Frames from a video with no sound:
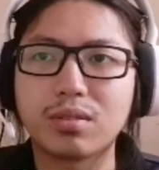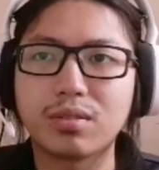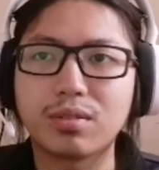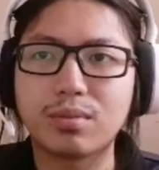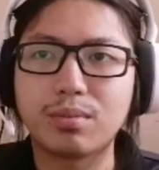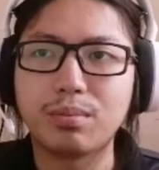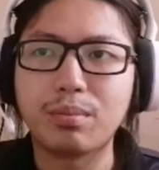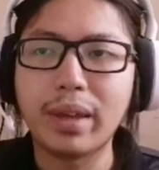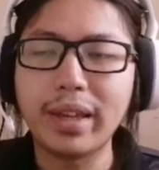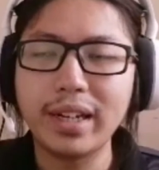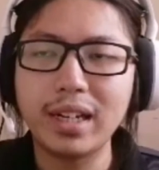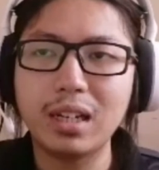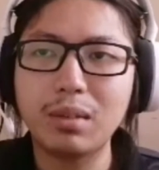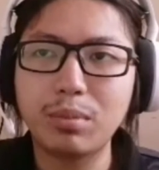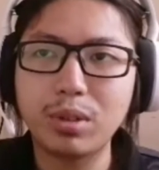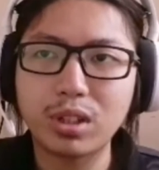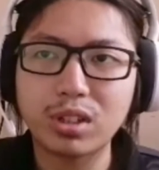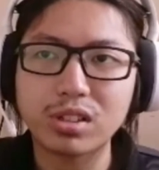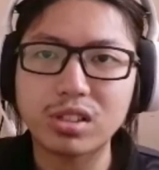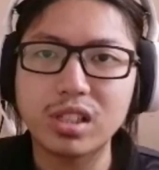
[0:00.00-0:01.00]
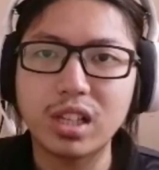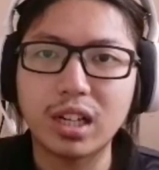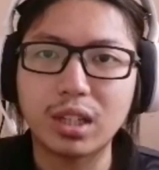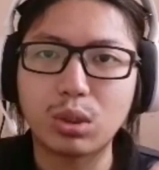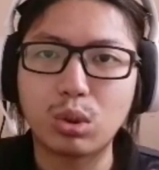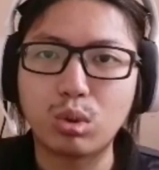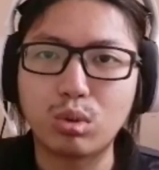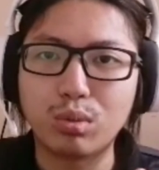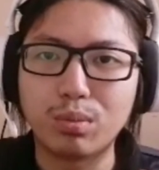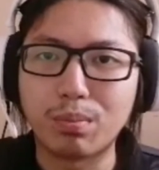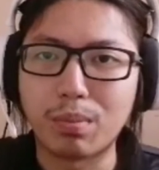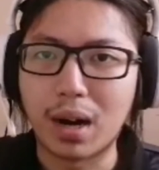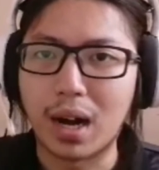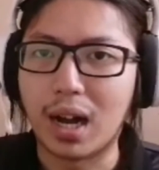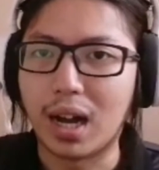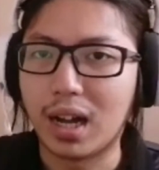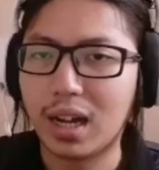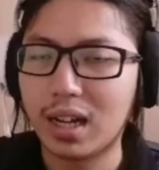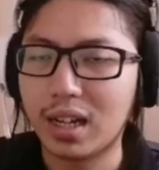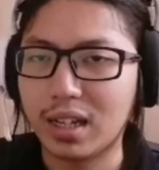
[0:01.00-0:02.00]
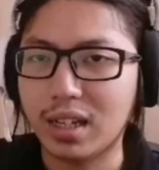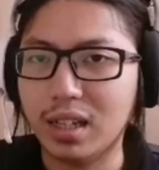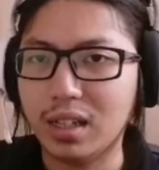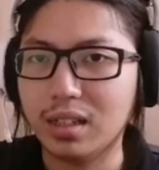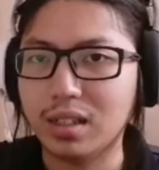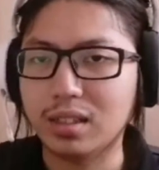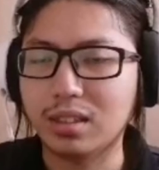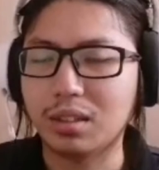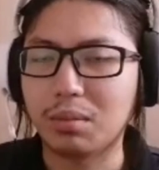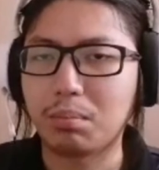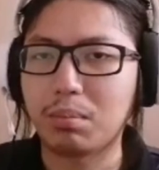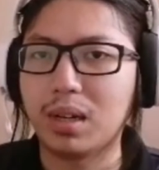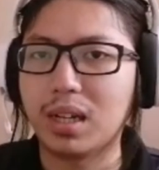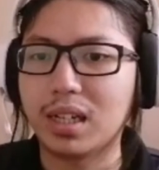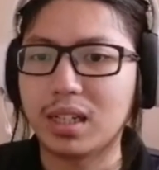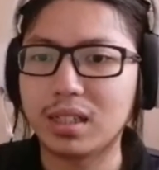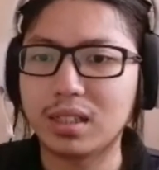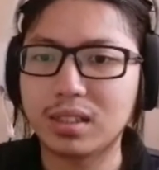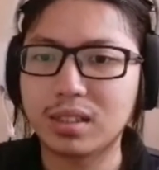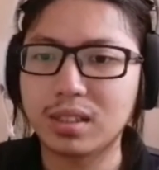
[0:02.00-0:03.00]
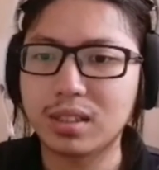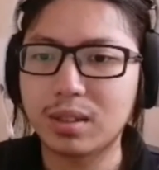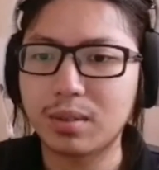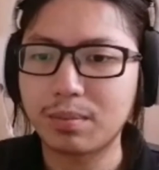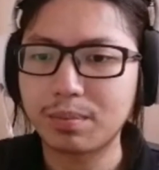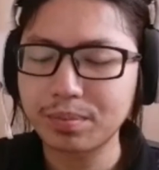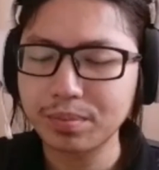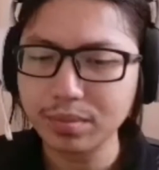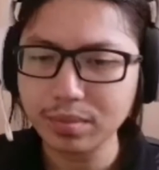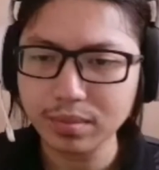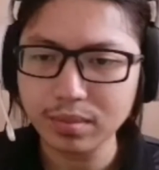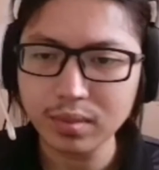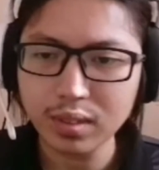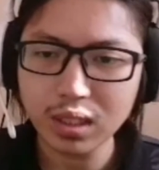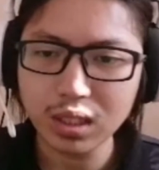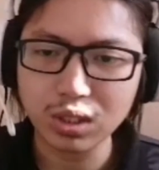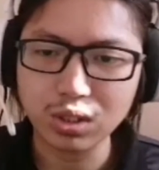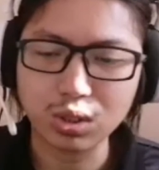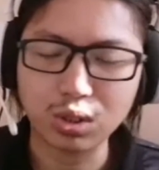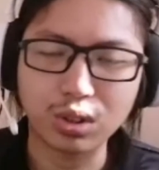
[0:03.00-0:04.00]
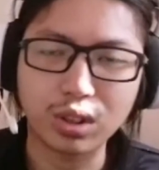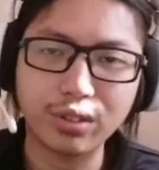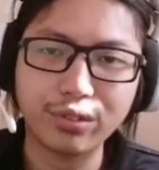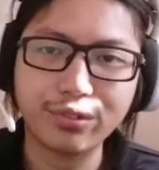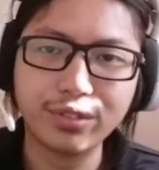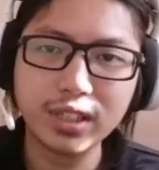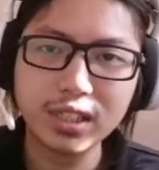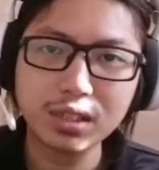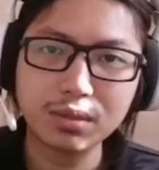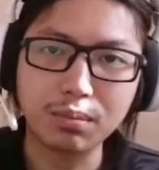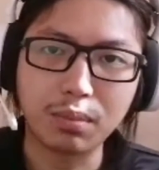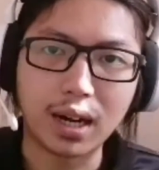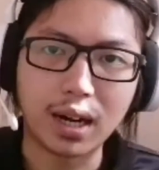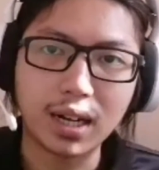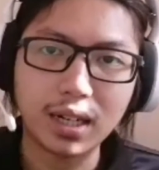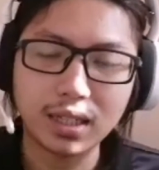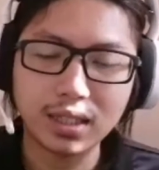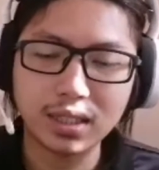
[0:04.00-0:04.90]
mainly because there are two bah in the replies. So the first bah